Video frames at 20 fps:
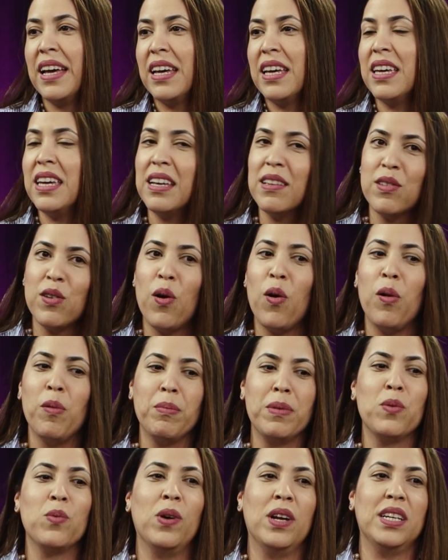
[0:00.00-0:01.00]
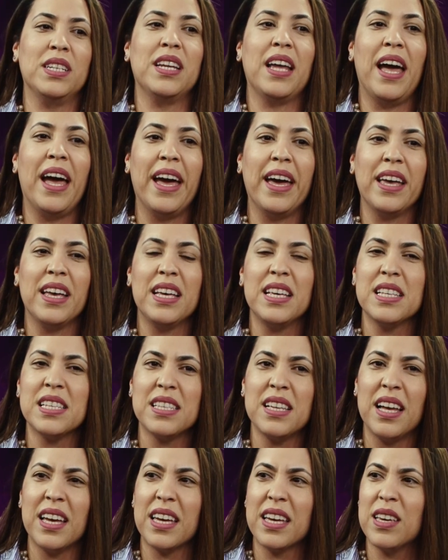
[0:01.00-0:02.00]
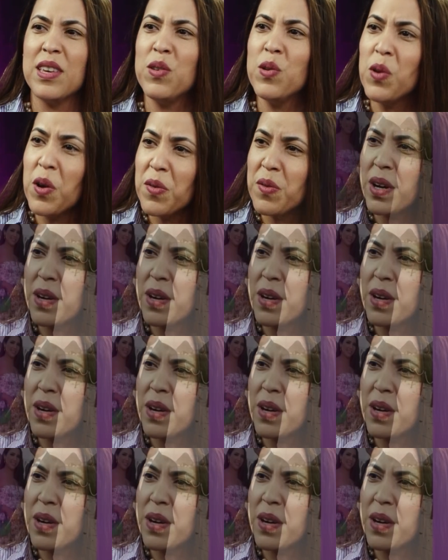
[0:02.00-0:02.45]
He told me one day, he's like, "You're a